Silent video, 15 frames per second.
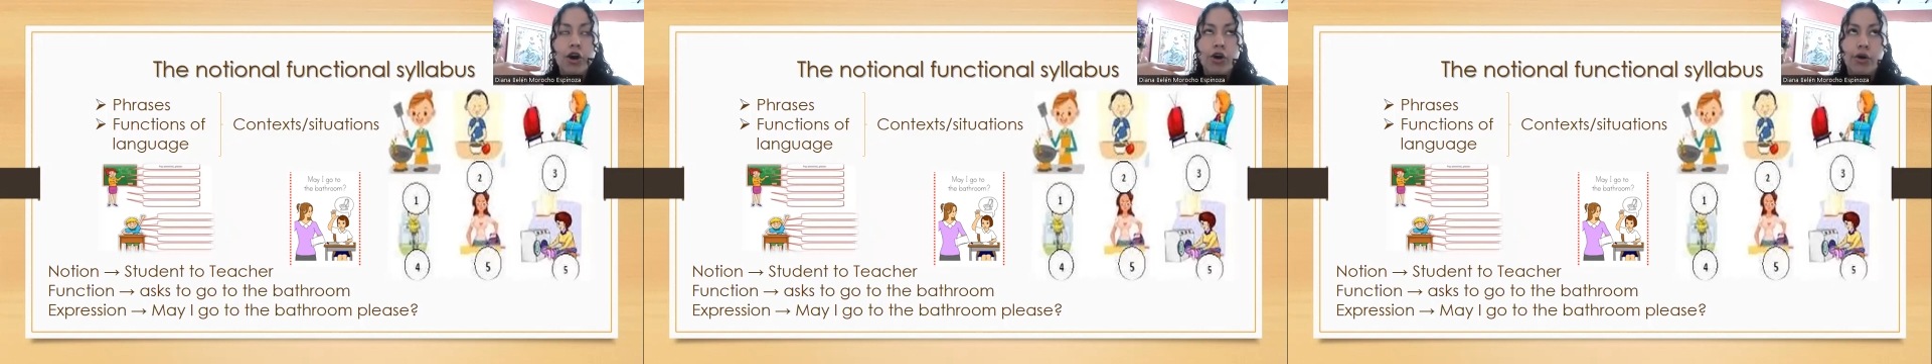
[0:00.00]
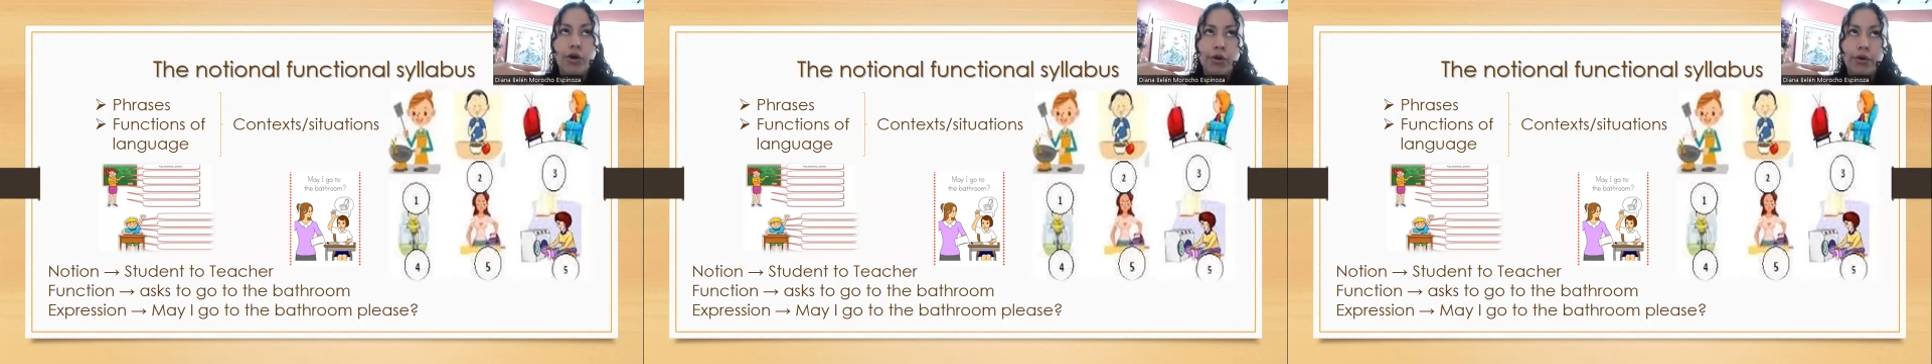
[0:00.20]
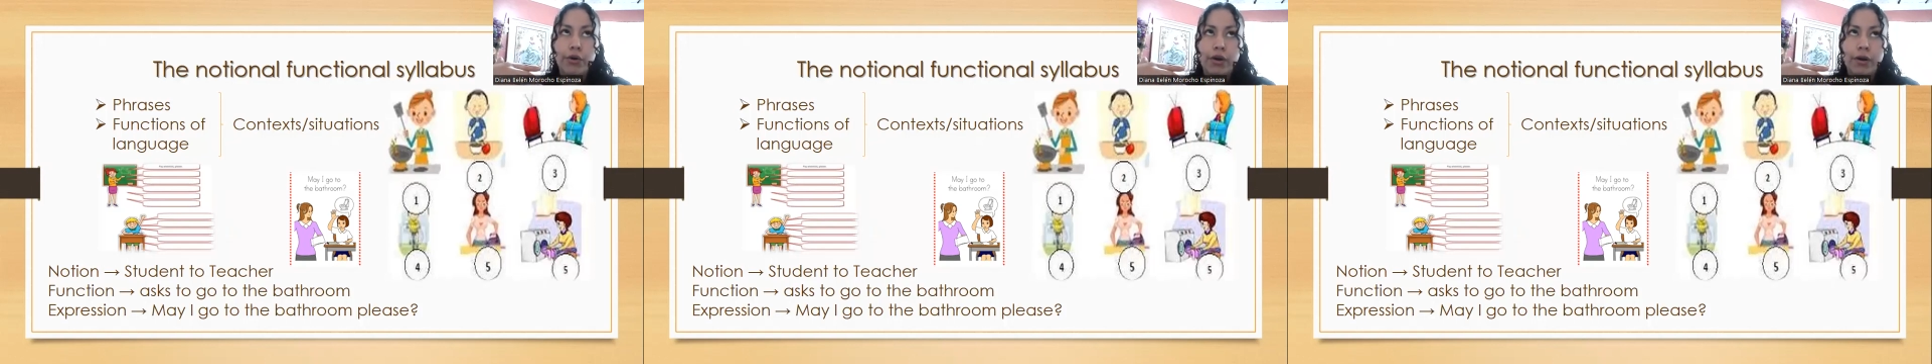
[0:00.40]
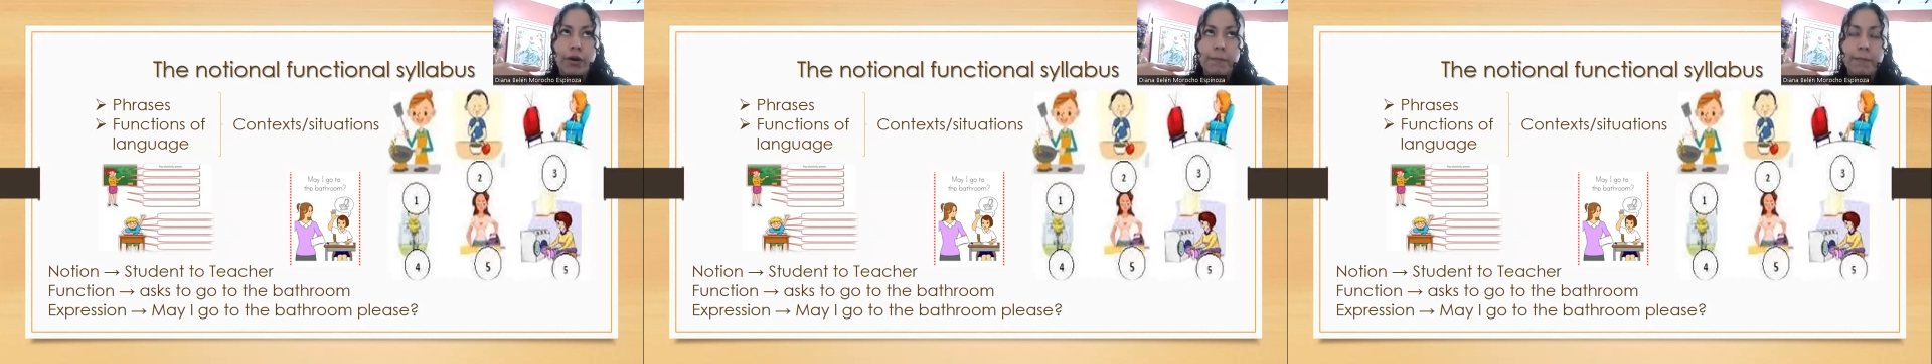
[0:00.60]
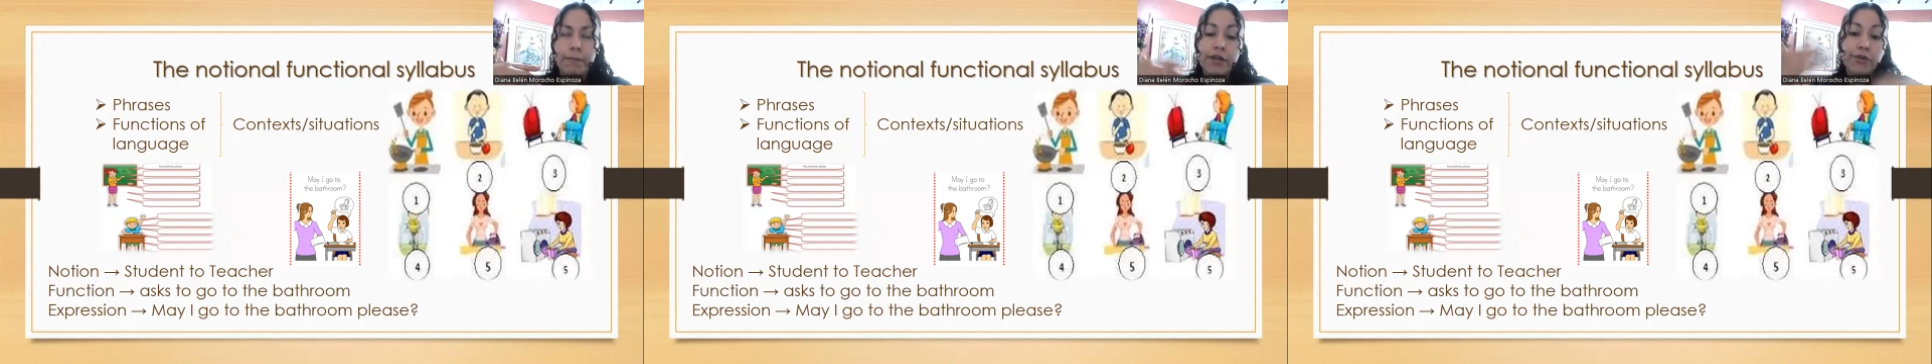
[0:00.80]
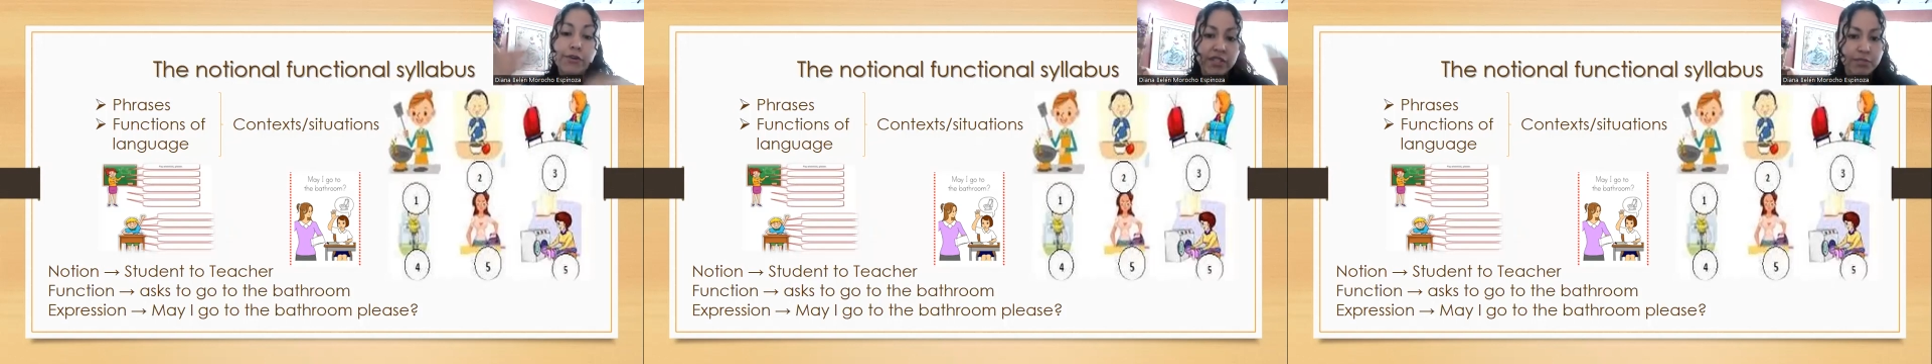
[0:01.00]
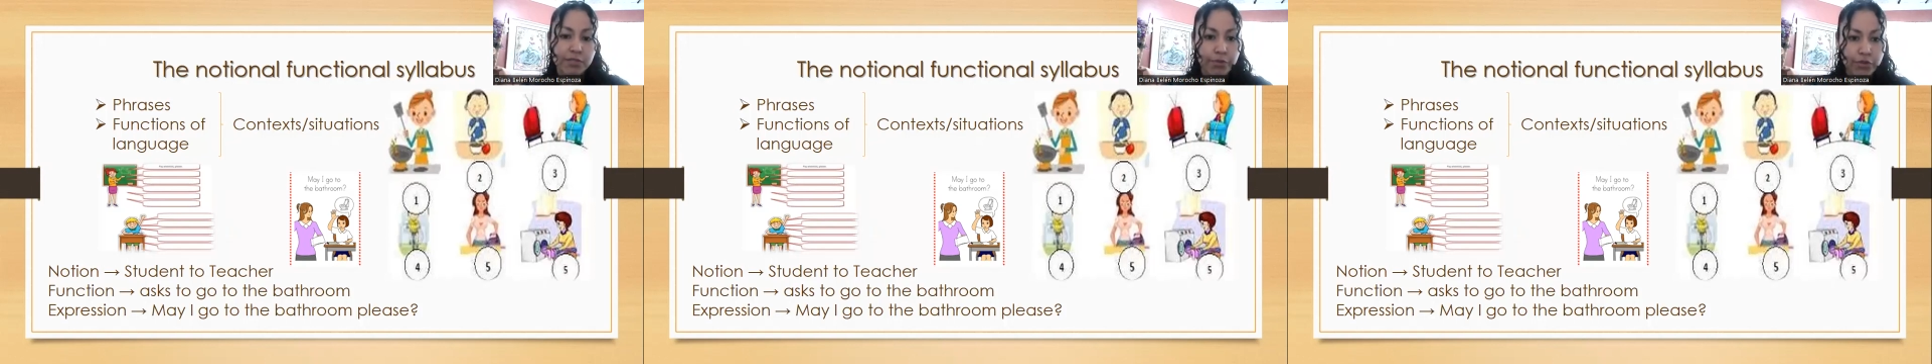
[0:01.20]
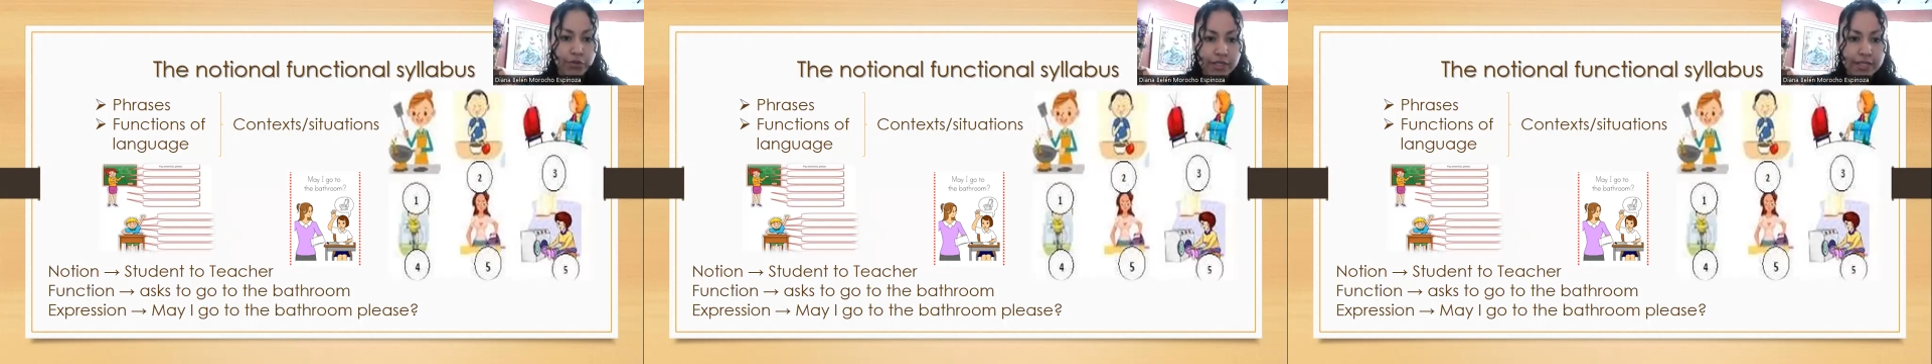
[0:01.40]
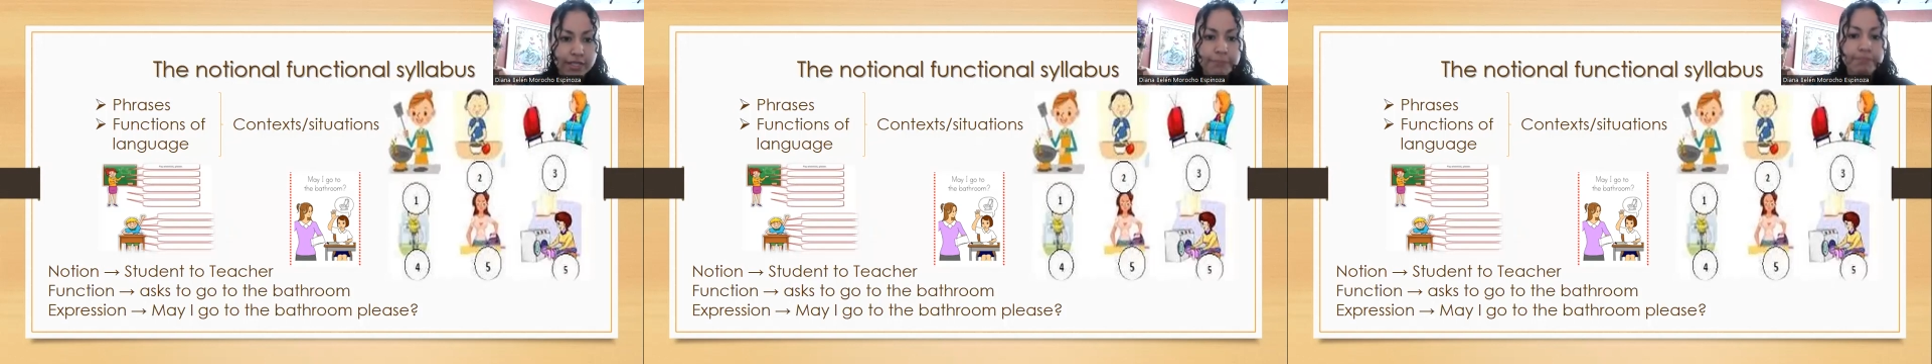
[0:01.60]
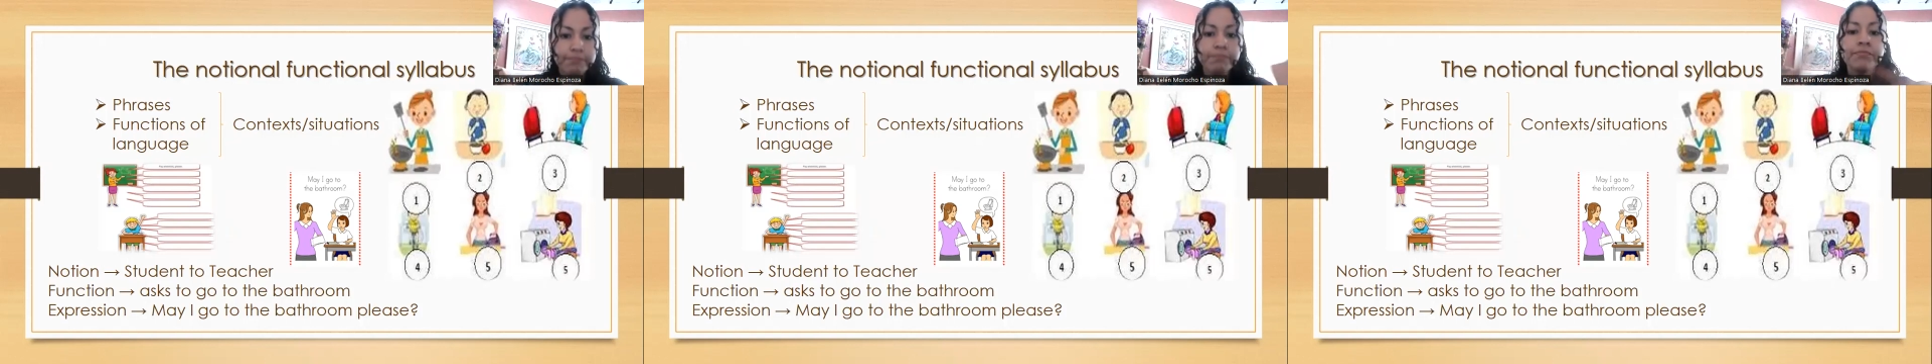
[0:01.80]
or
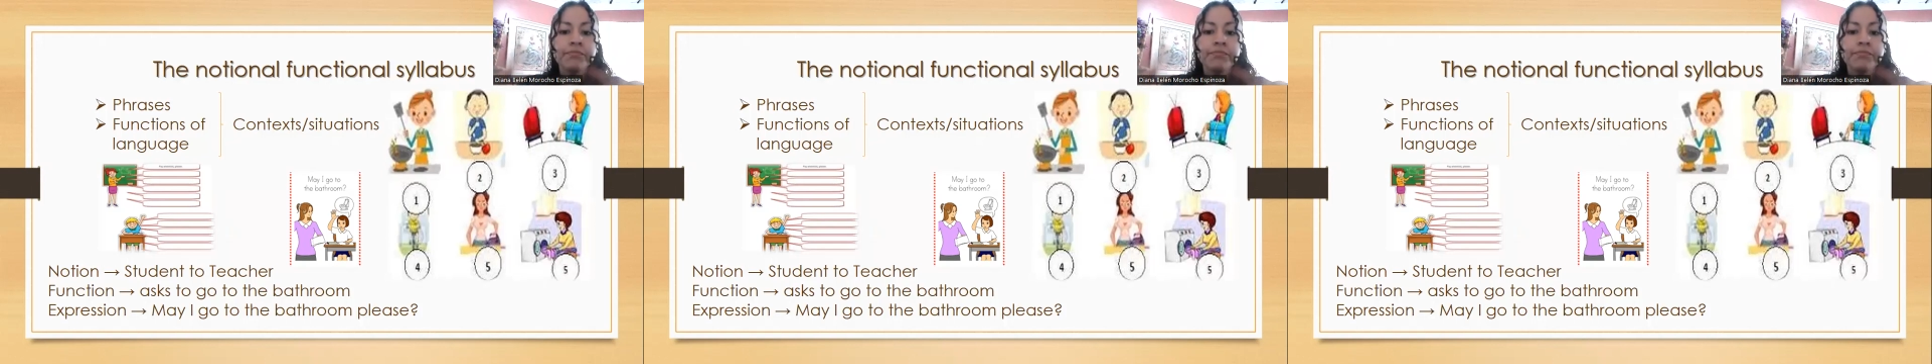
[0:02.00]
responses